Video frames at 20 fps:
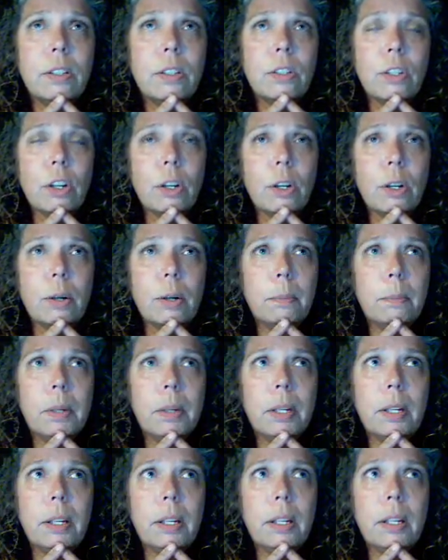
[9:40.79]
taught
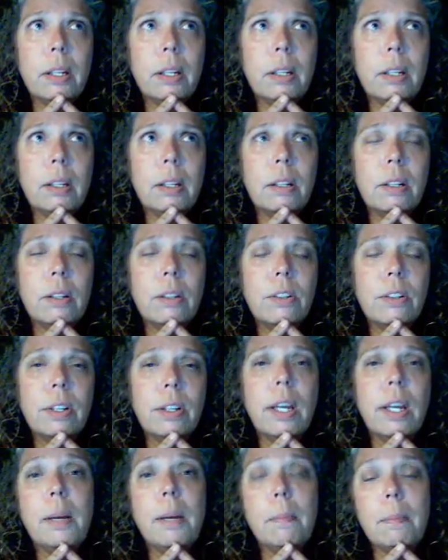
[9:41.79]
me to
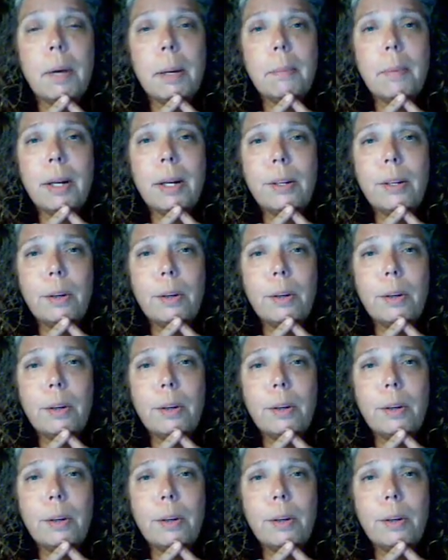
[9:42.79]
keep my mind